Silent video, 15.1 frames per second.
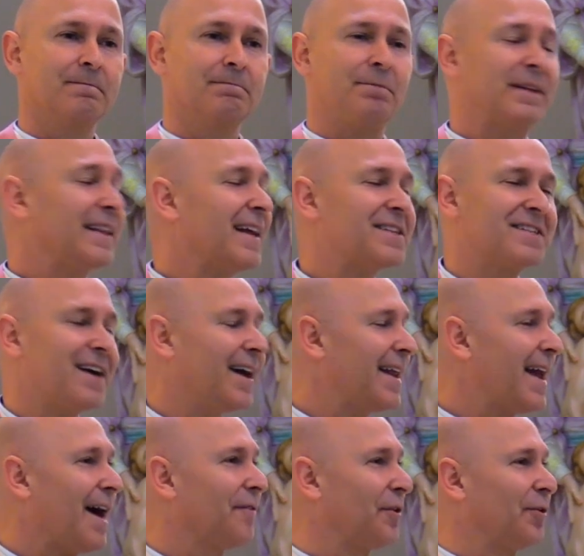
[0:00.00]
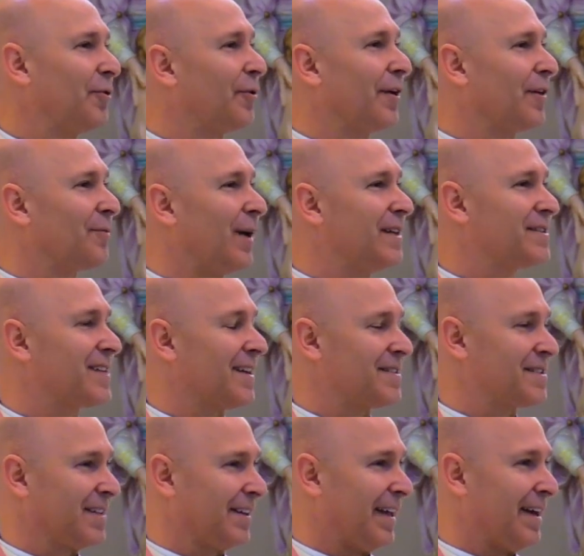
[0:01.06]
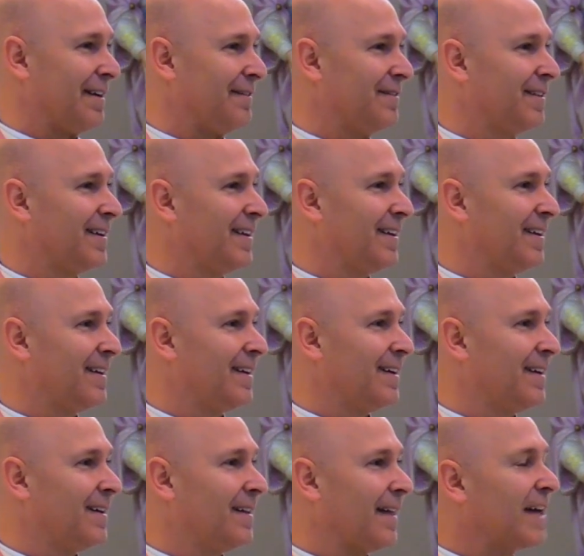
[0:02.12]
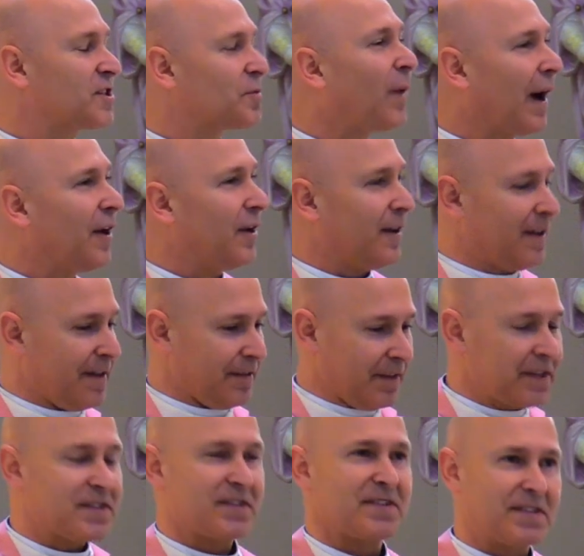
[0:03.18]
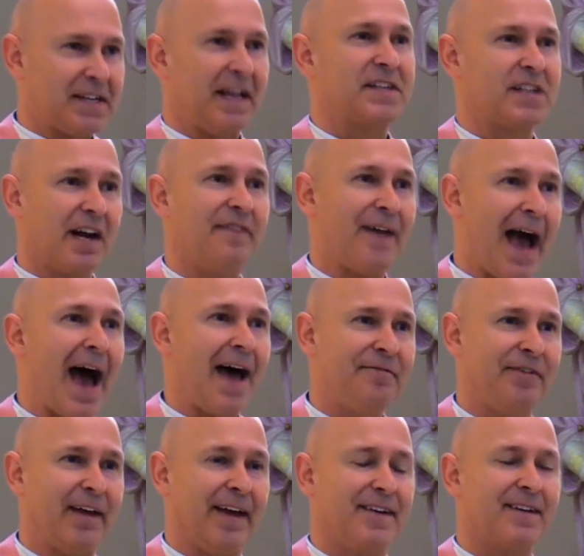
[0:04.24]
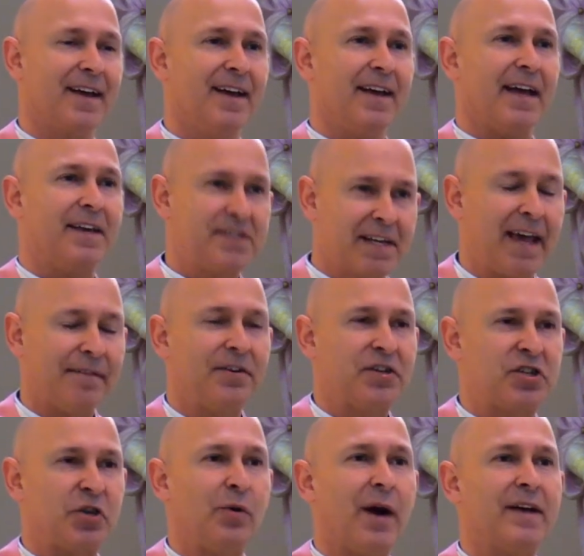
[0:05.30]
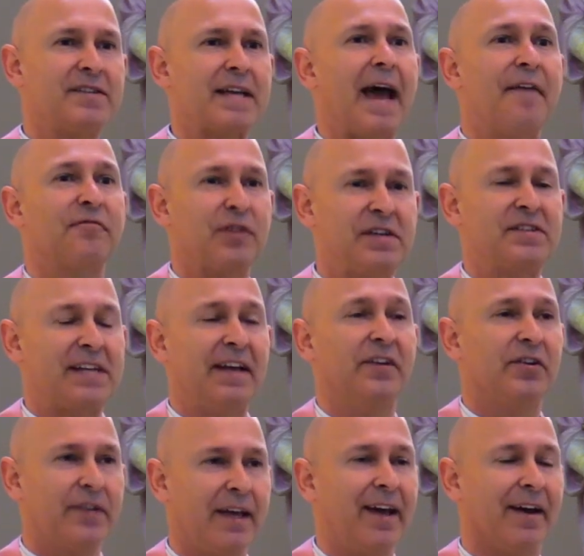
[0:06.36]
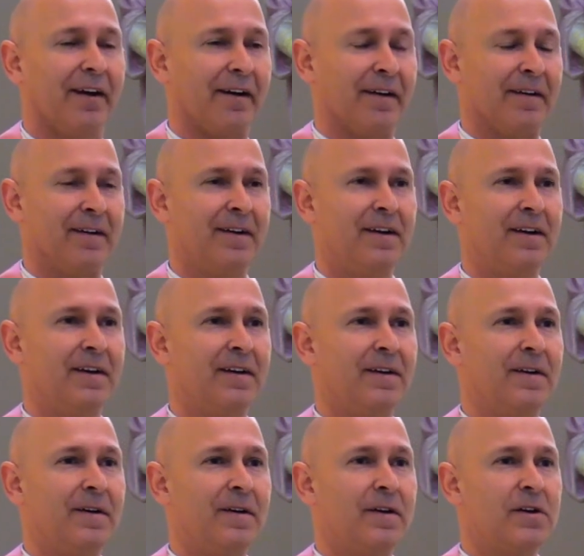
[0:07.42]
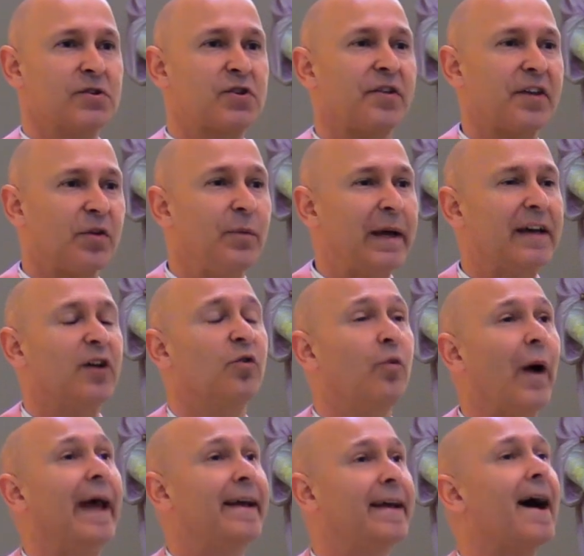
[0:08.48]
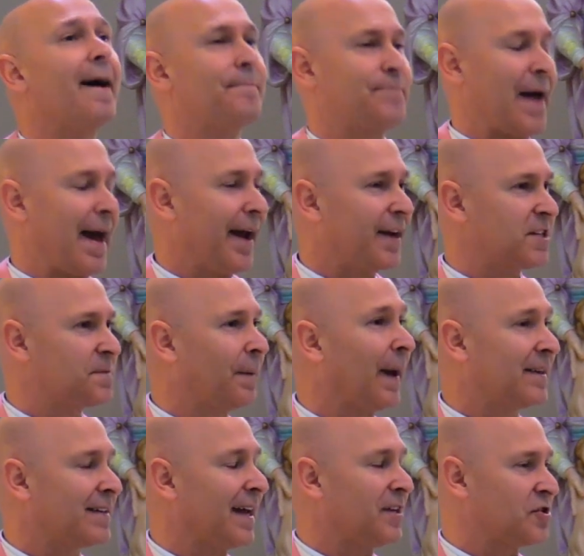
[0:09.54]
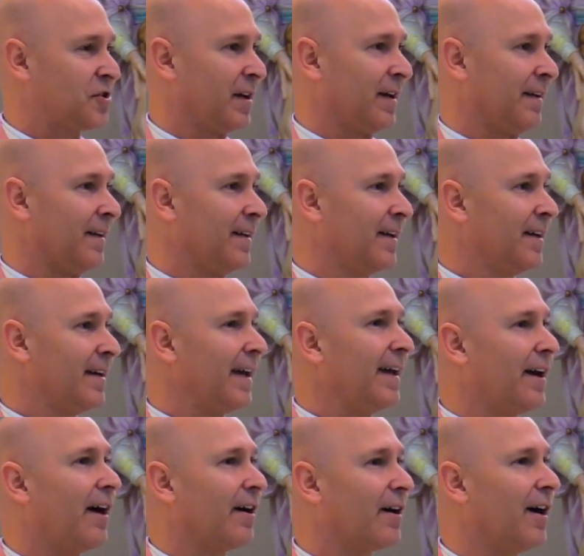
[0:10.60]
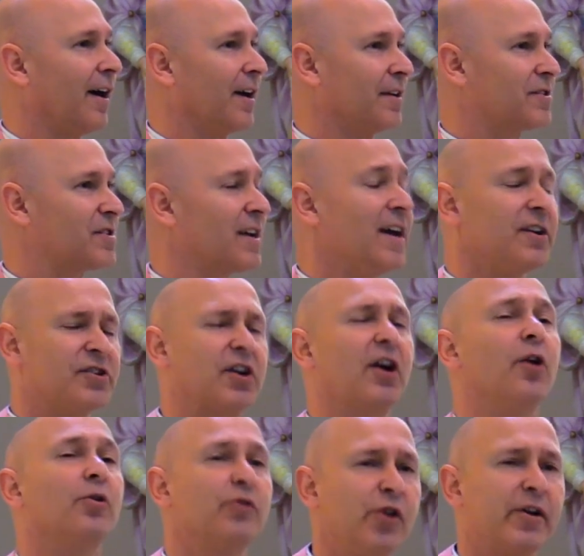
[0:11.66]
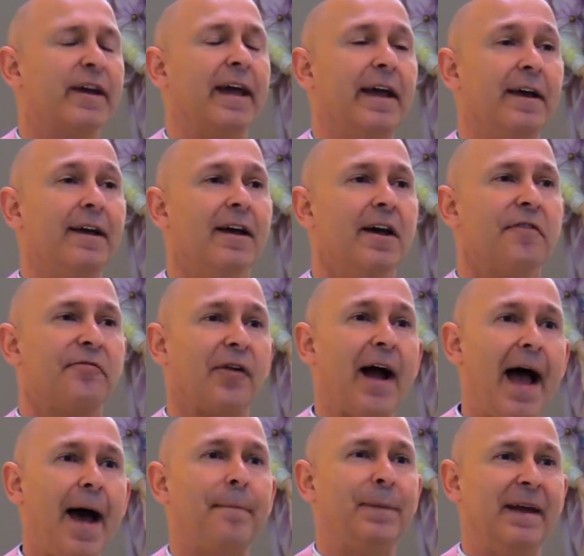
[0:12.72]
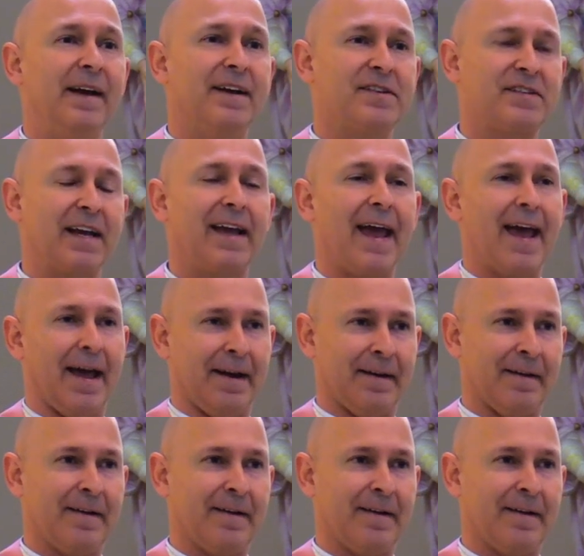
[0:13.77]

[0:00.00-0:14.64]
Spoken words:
But that's not how the Lord wants us to live. That's why this season of Advent is given to us every single year, so that we can wake up that expectation in our hearts, to go looking for happiness again,